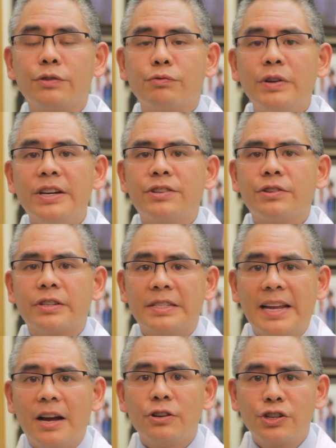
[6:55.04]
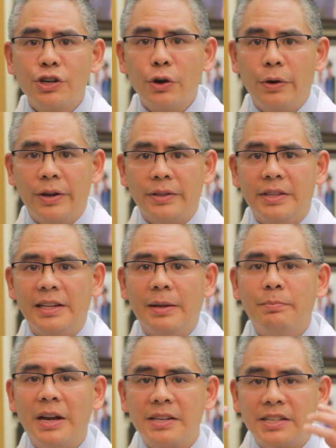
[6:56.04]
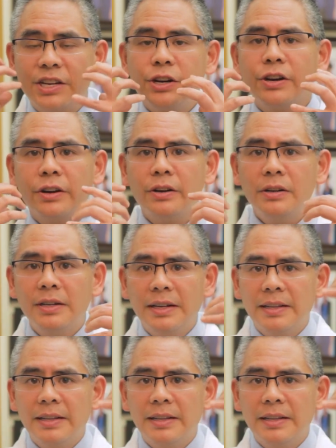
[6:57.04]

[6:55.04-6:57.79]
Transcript: research now showing that the bacteria